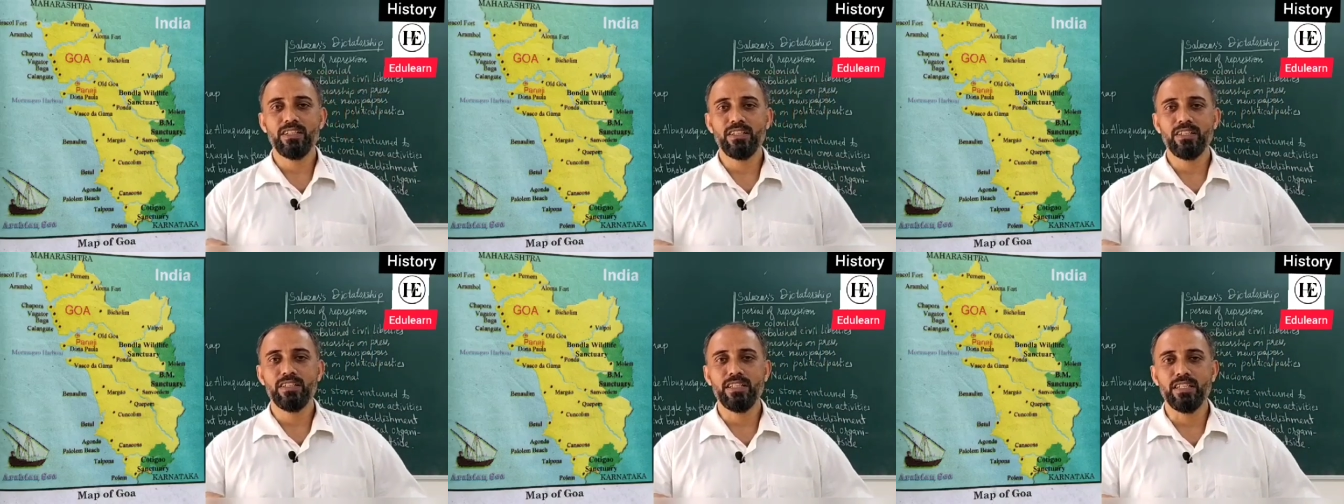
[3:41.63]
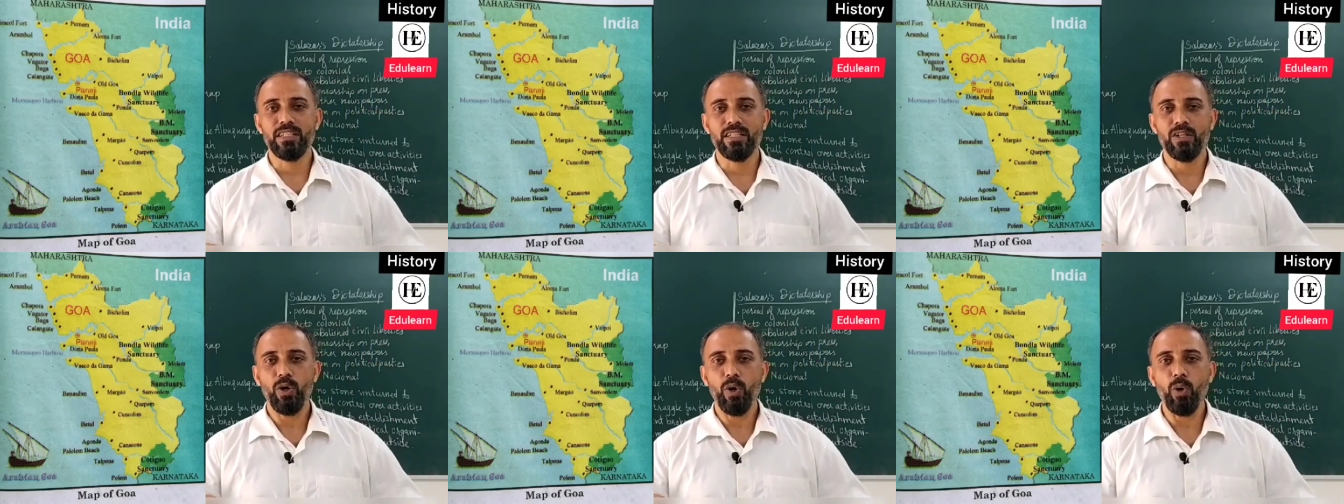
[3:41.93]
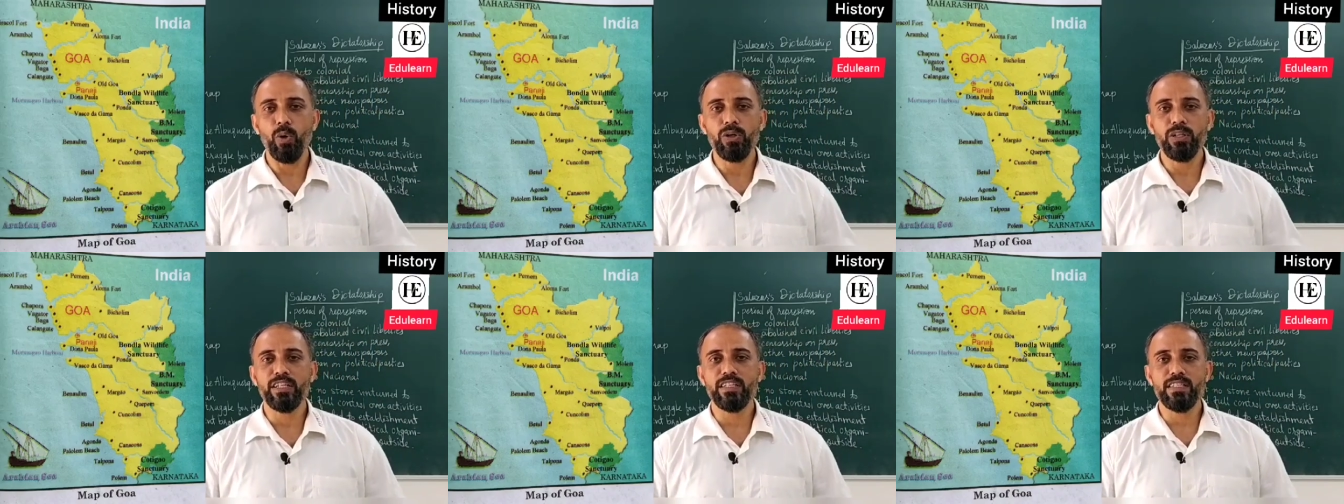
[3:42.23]
the
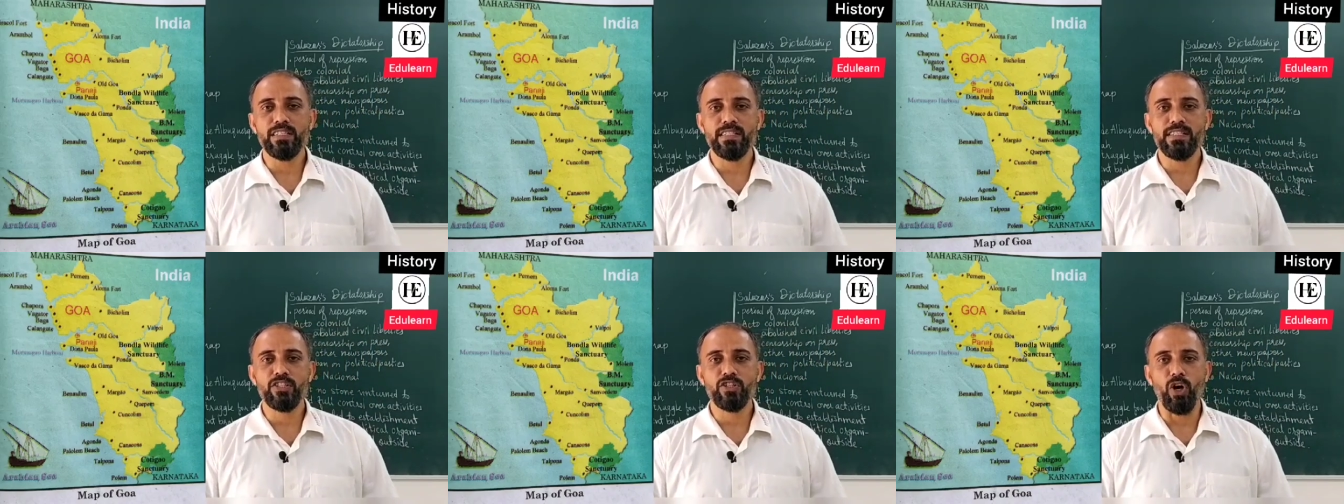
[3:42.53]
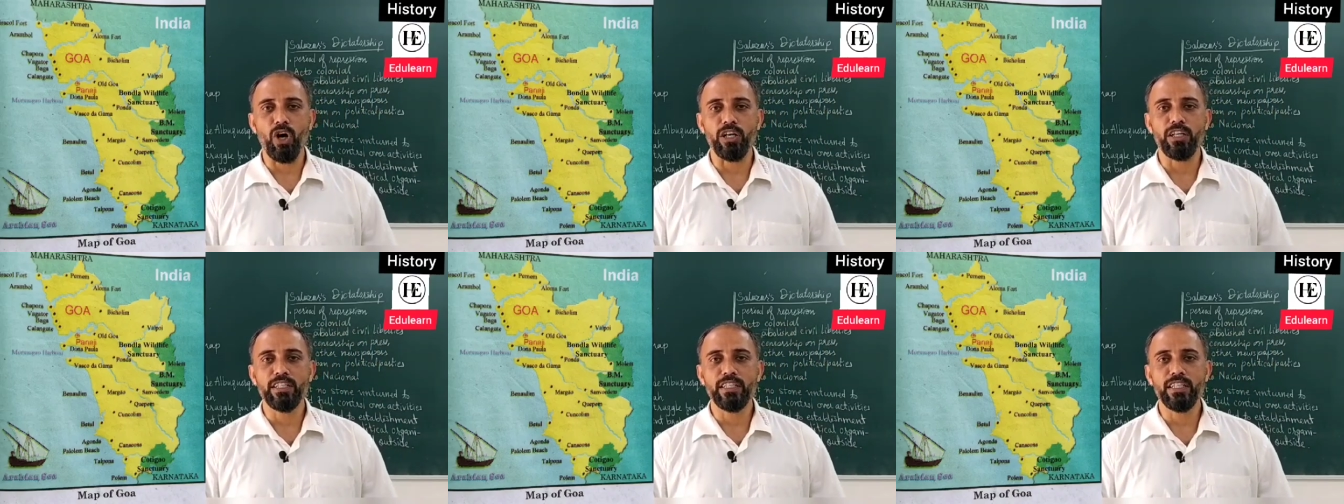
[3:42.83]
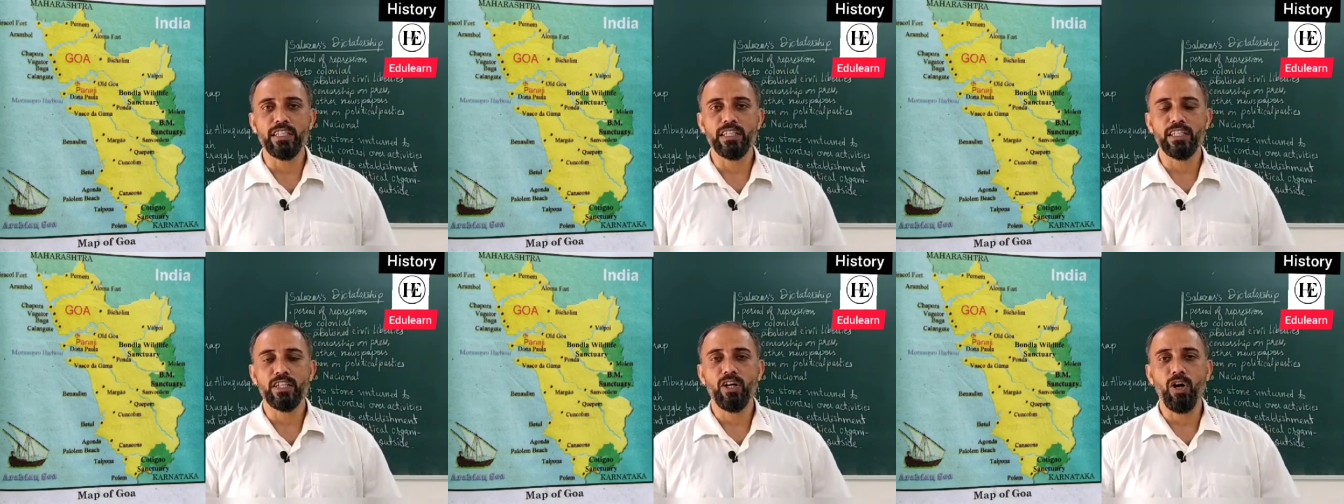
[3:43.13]
oldest
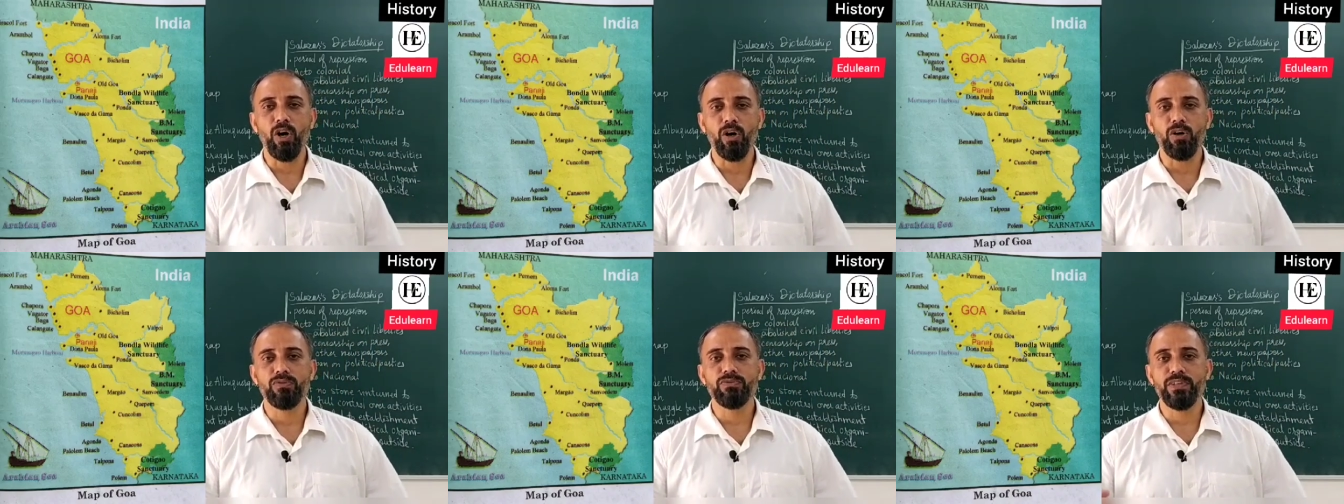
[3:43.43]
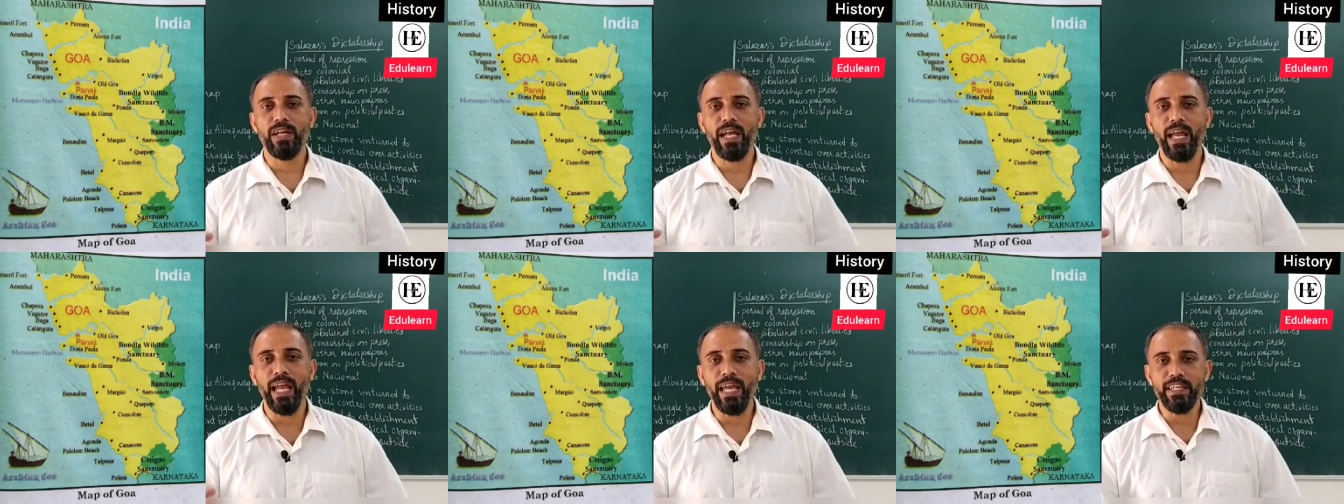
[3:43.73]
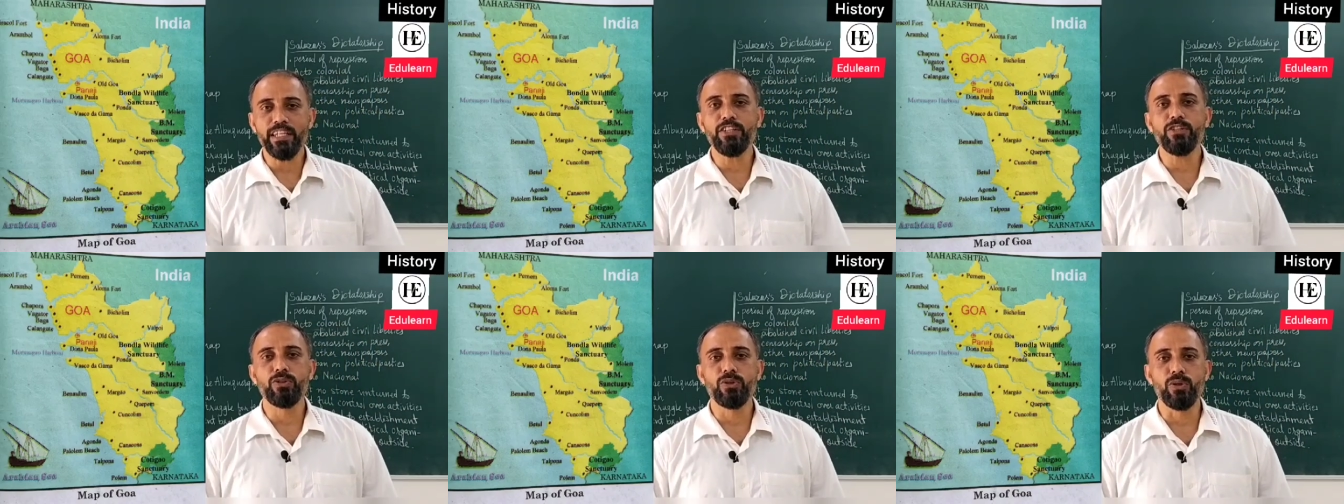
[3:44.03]
colony of
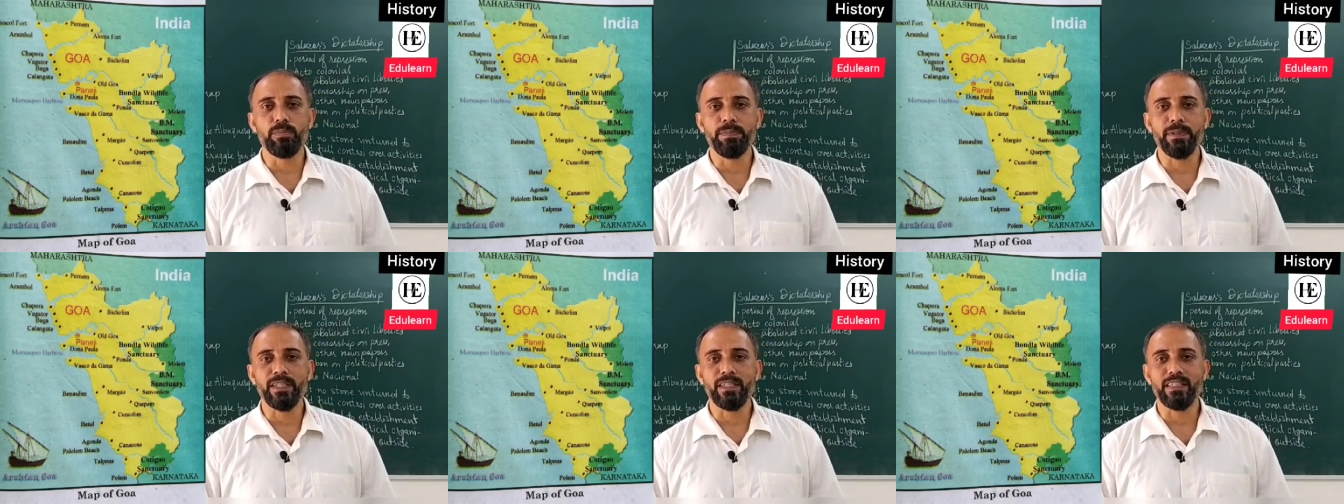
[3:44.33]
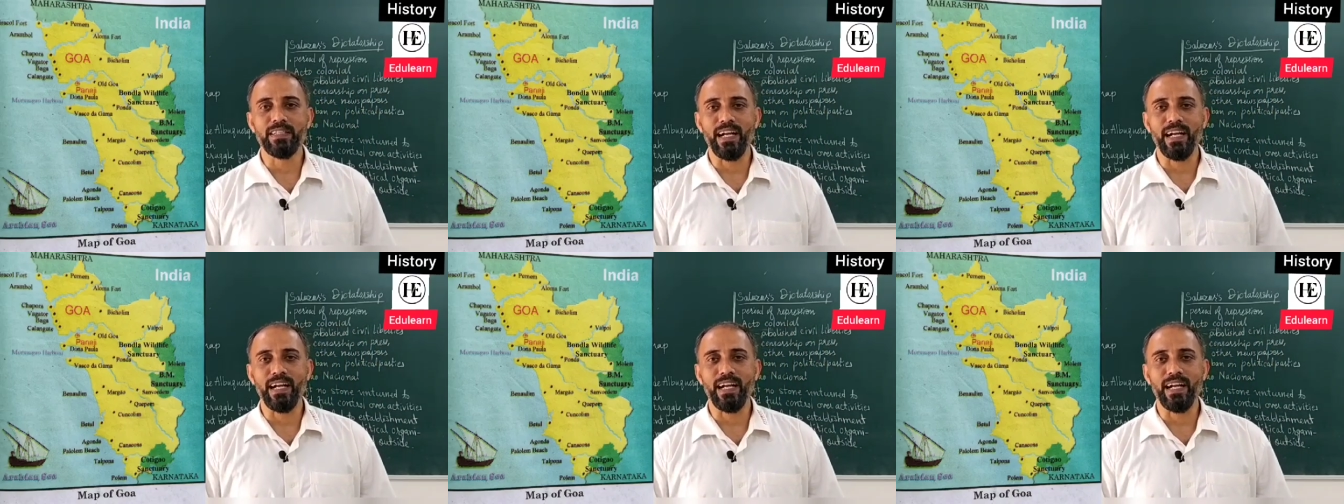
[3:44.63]
any European